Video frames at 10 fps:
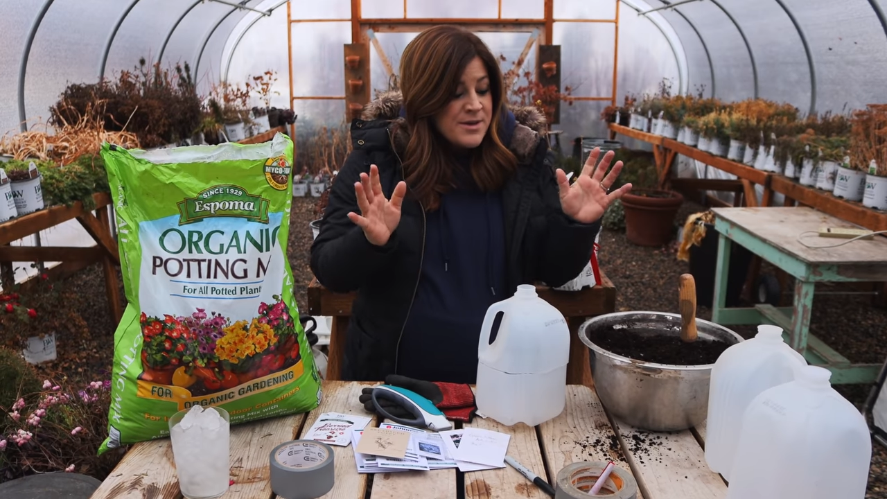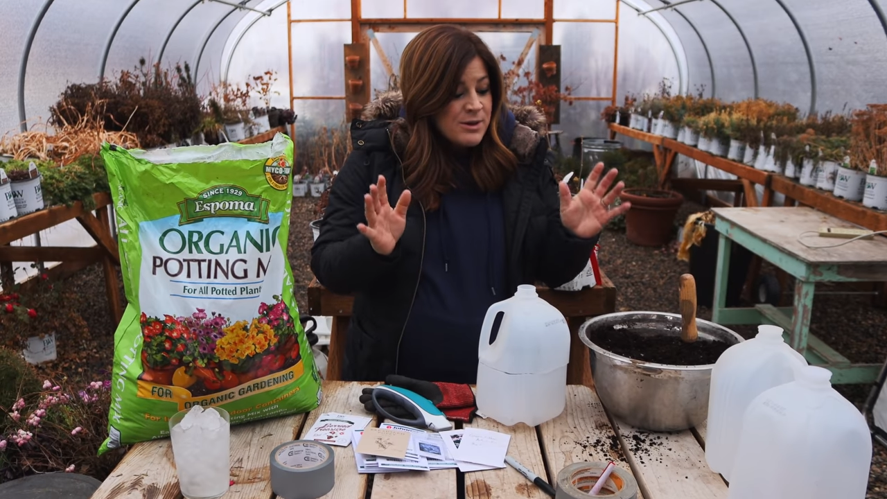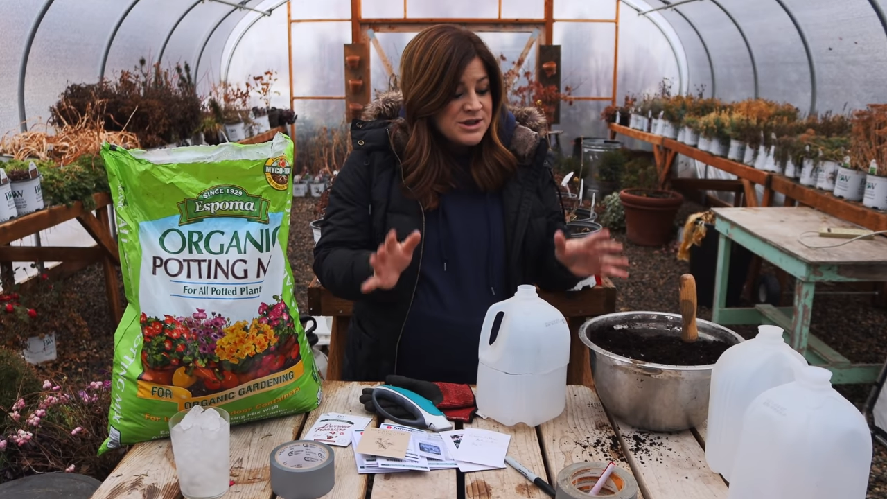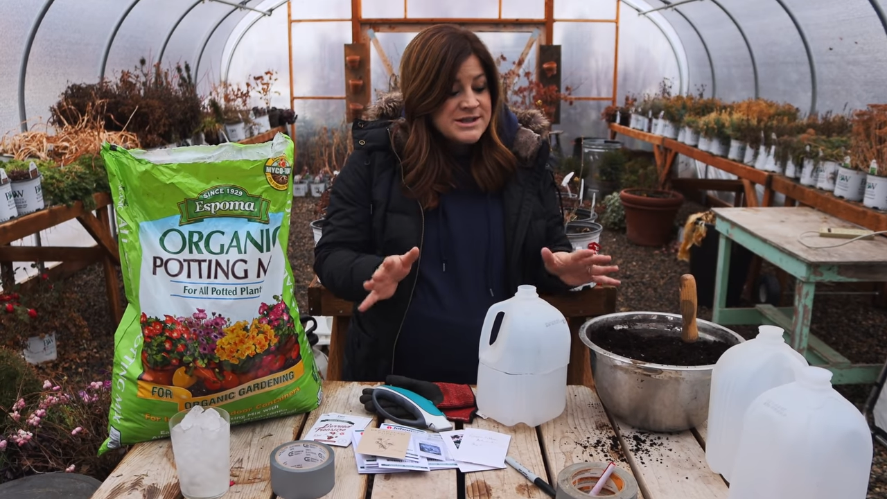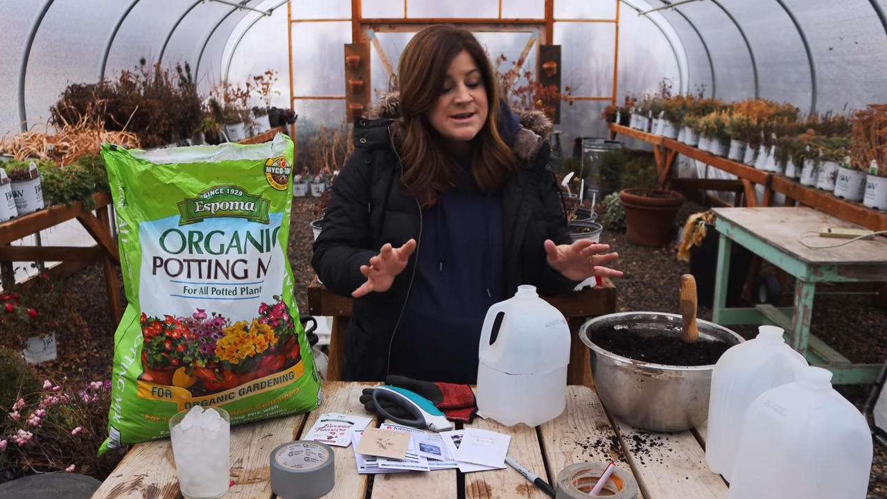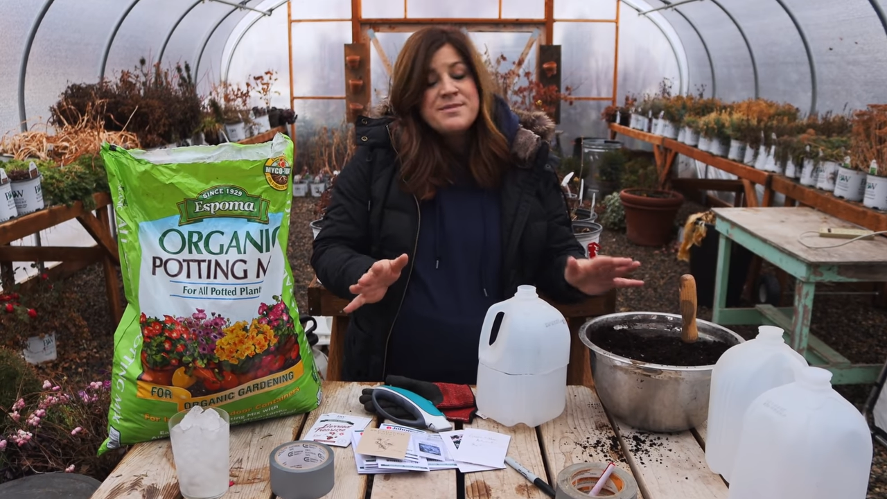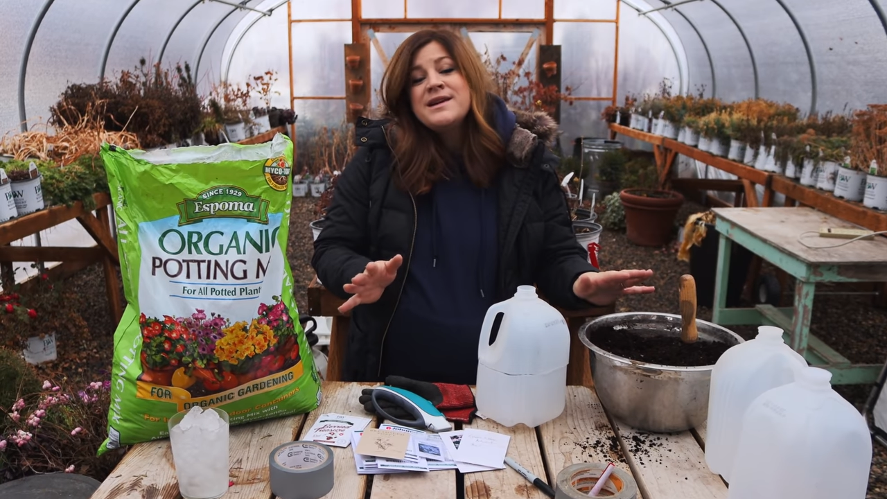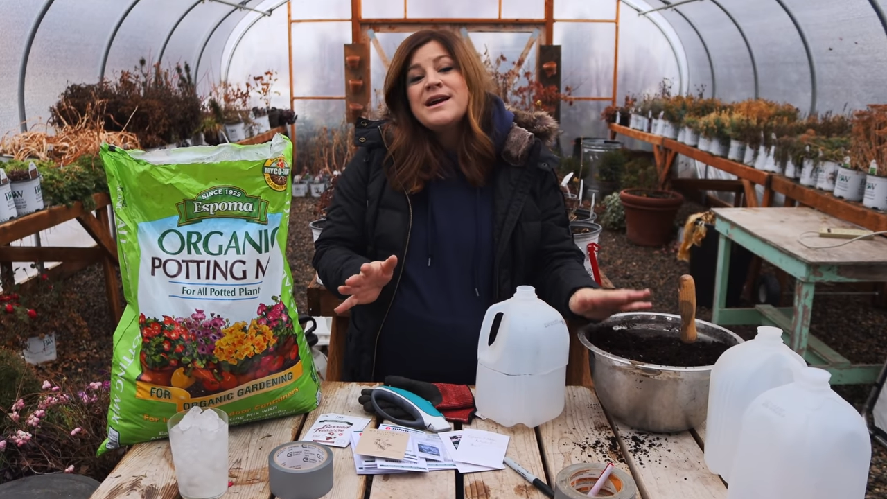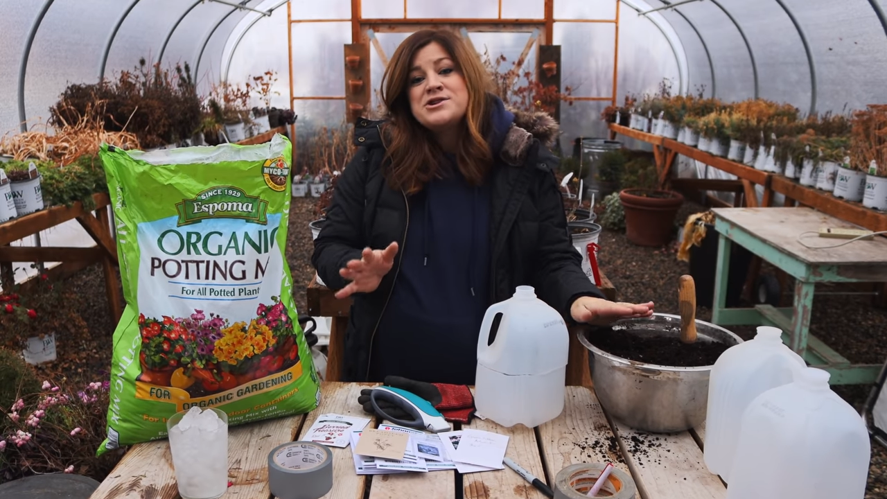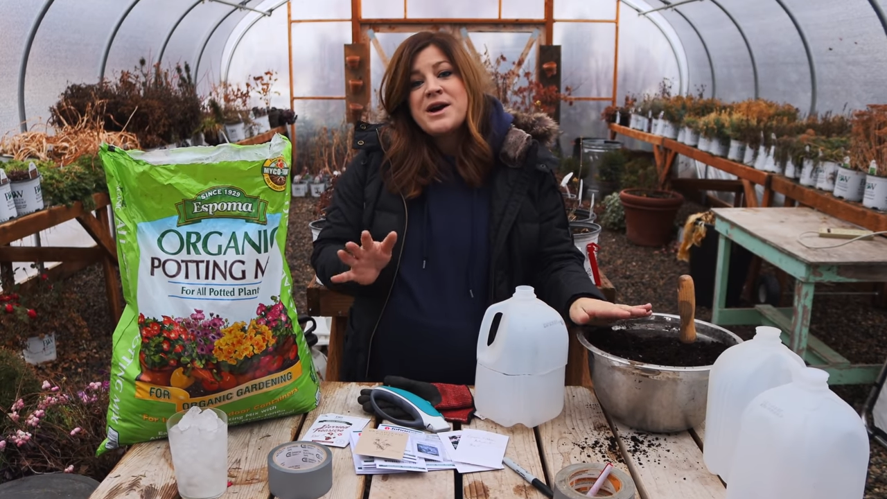which is
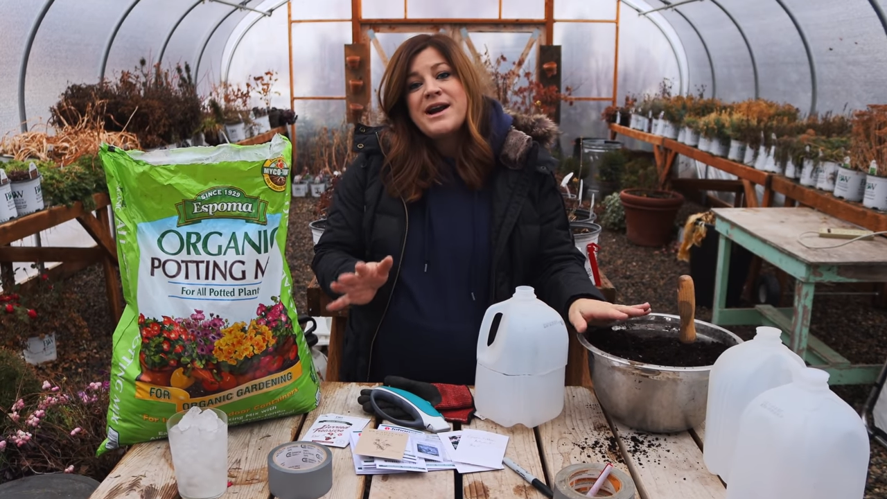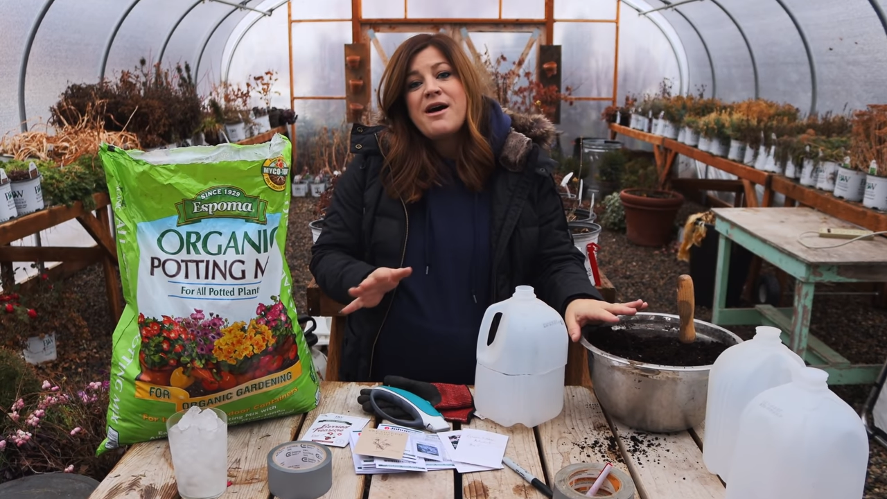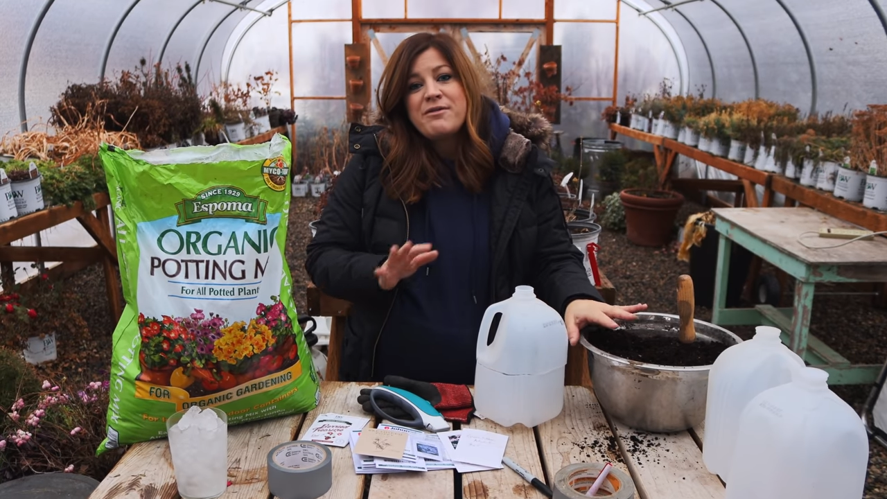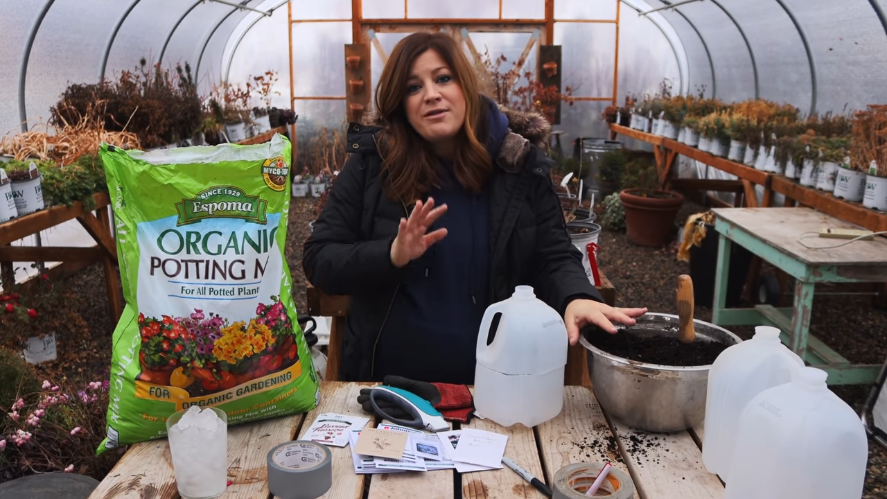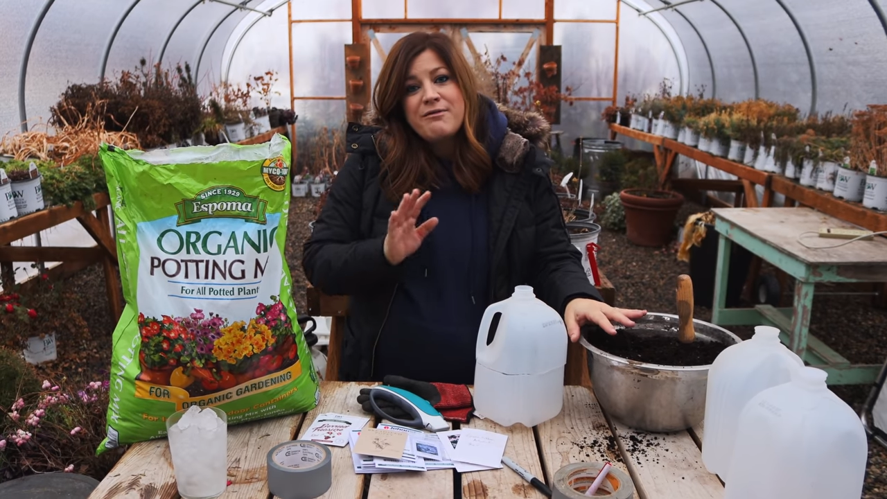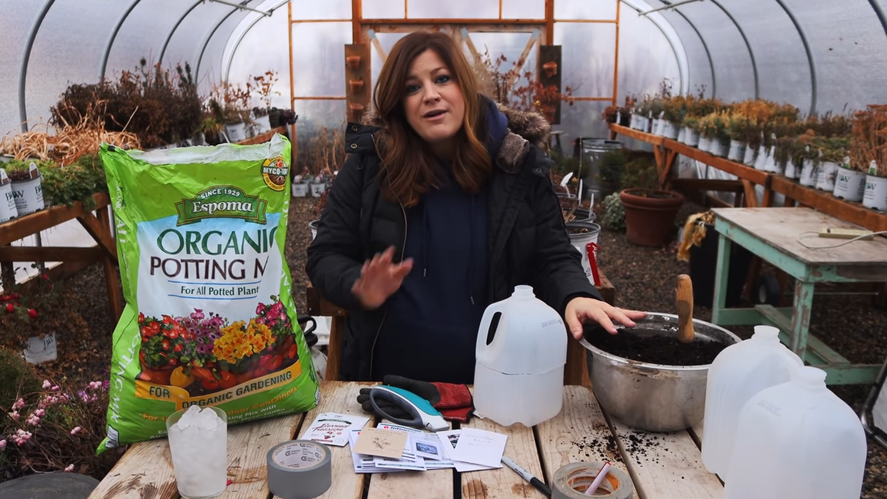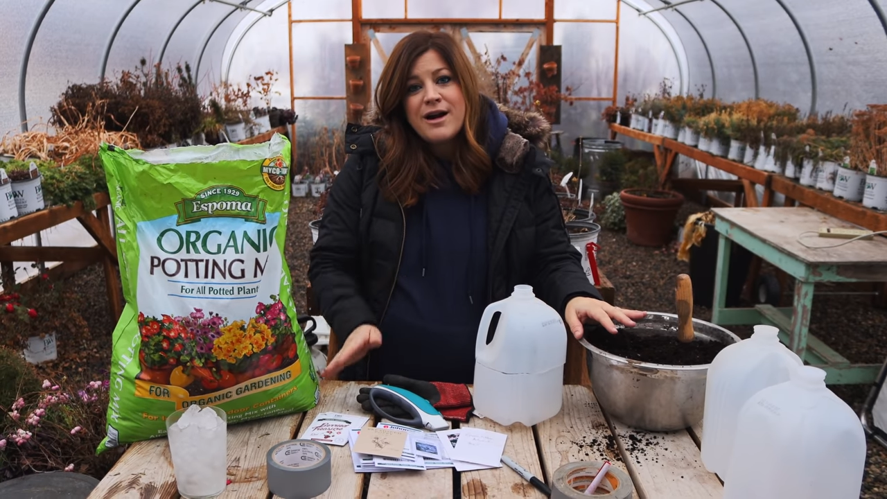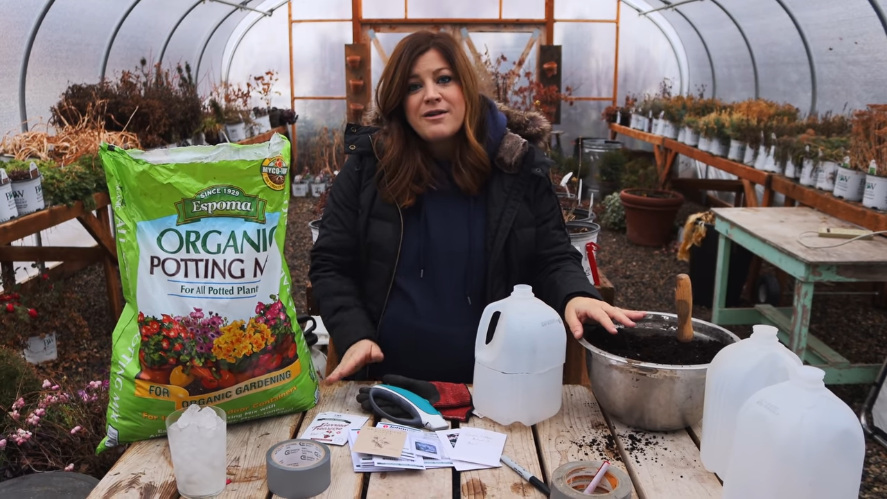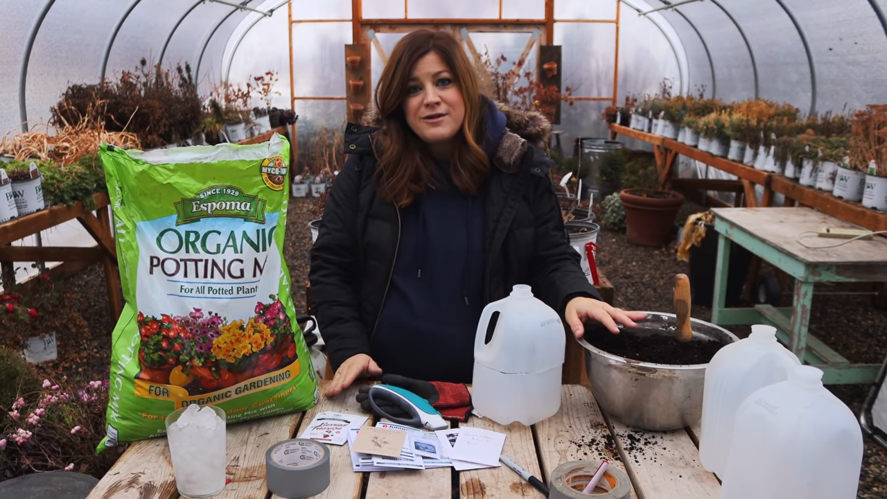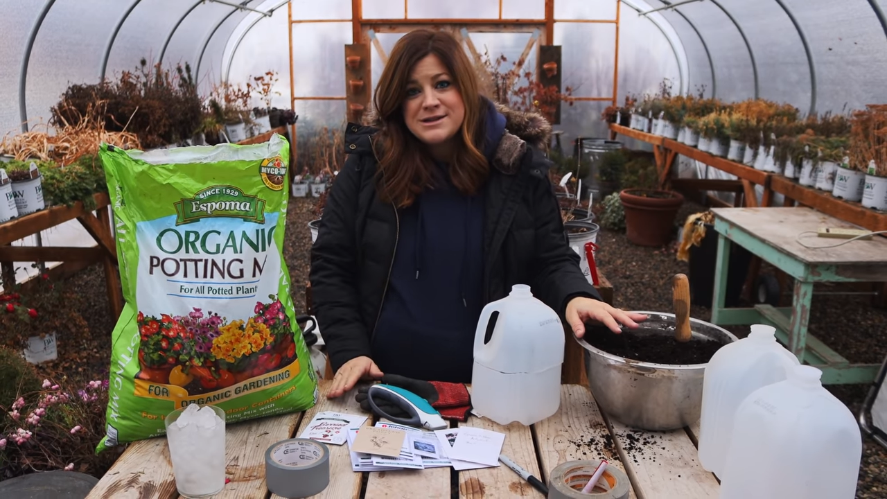something I tried out for the
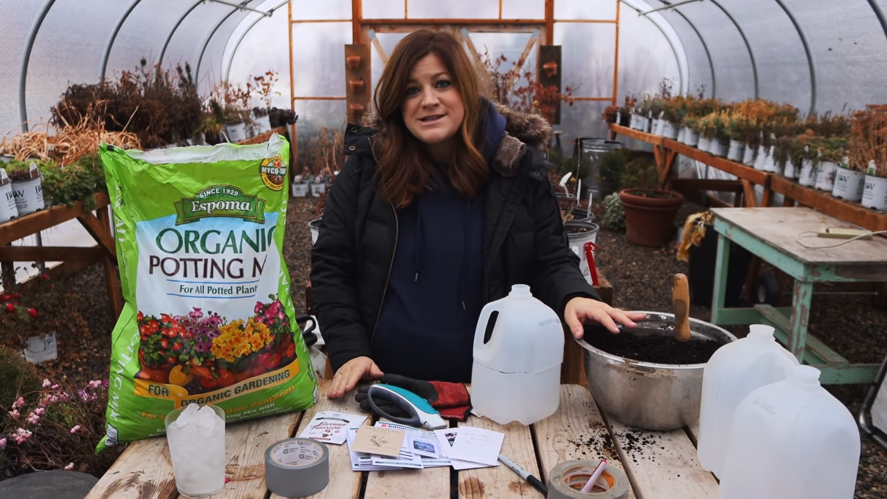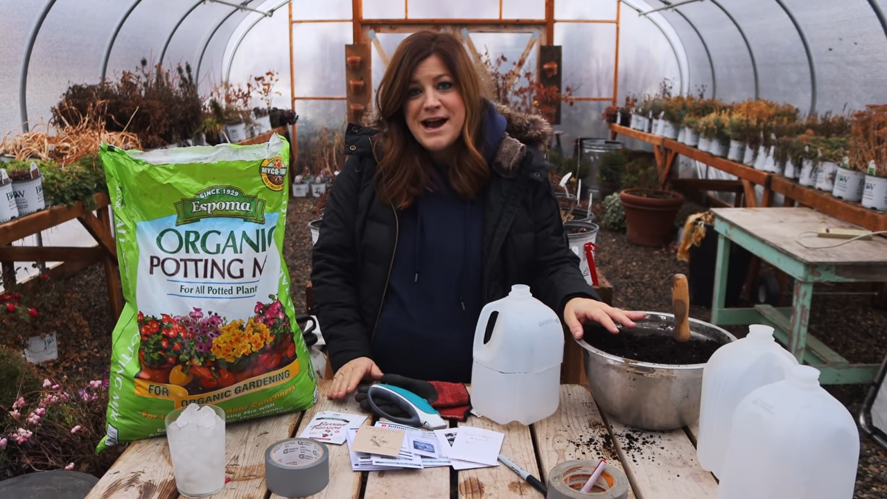very first